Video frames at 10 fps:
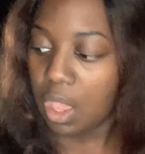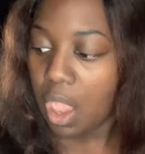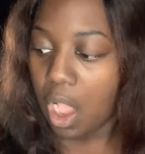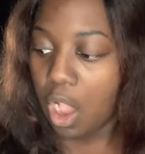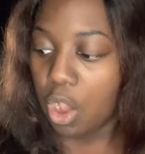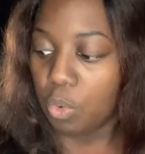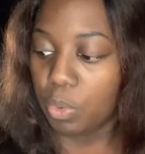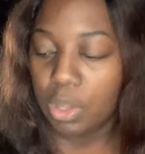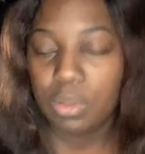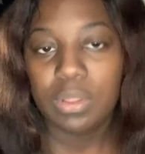oh,
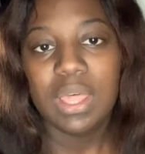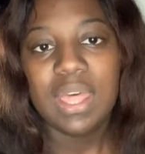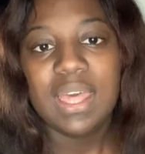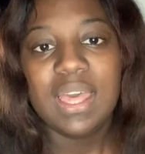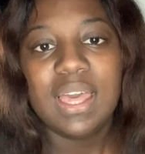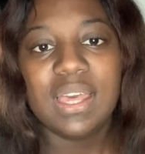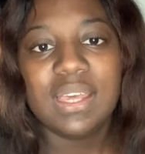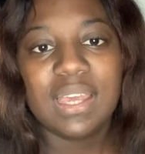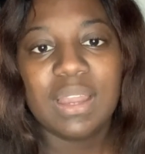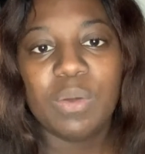well,
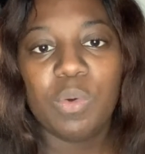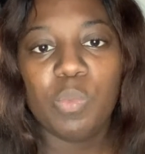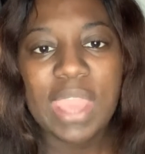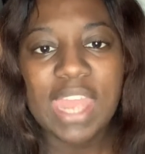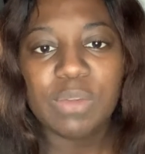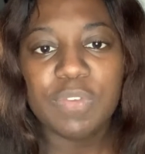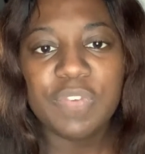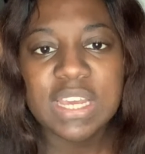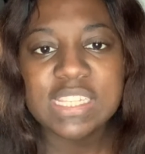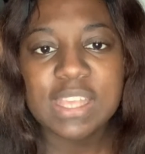we had to
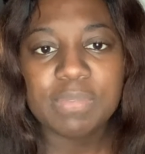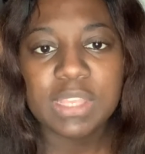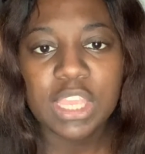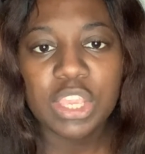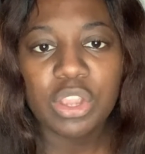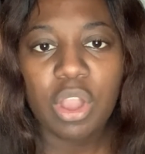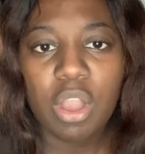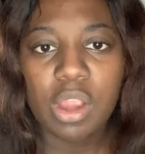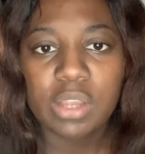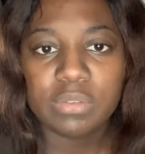refund something in your
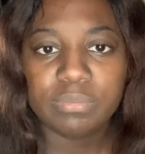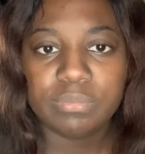cart